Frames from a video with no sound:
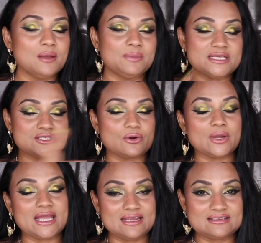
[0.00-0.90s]
please go
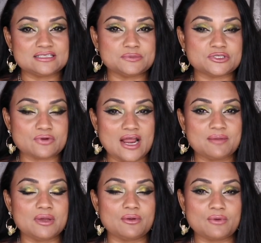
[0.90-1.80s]
ahead and
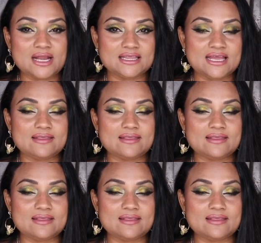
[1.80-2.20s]
subscribe right there